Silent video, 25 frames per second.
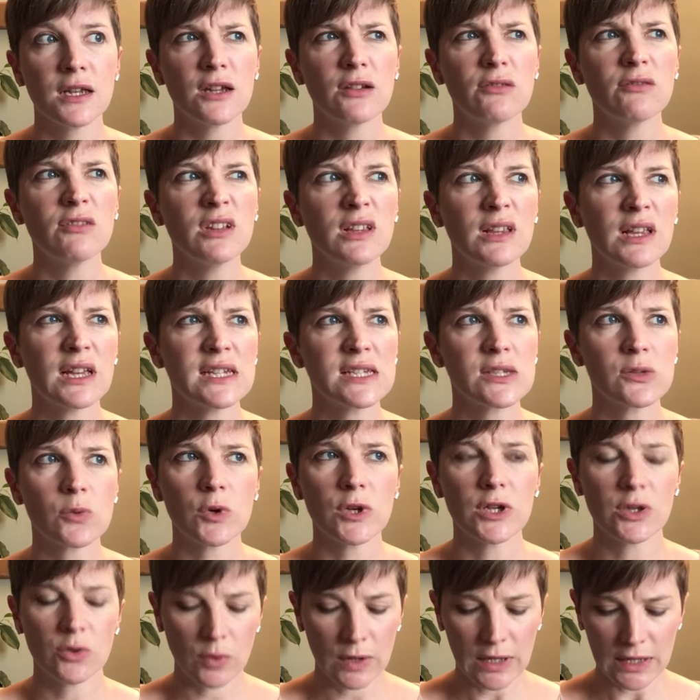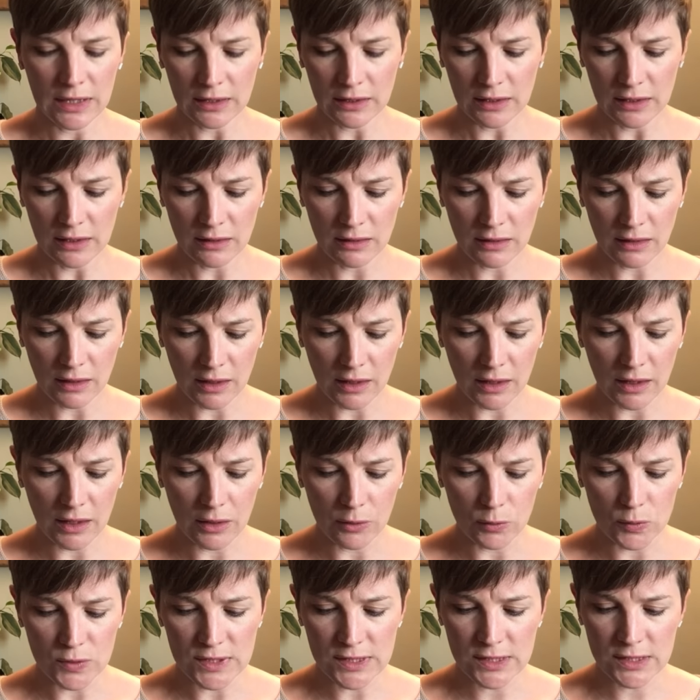Realised quite quickly that
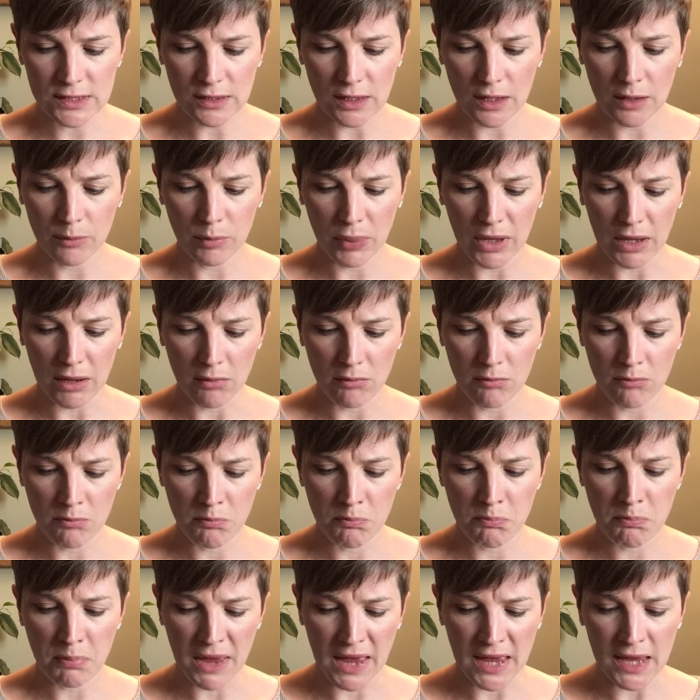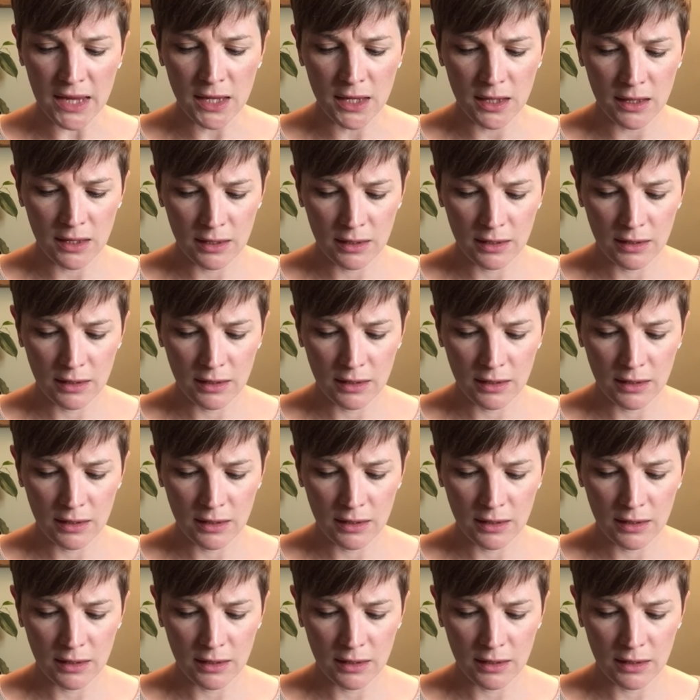it was a bit big.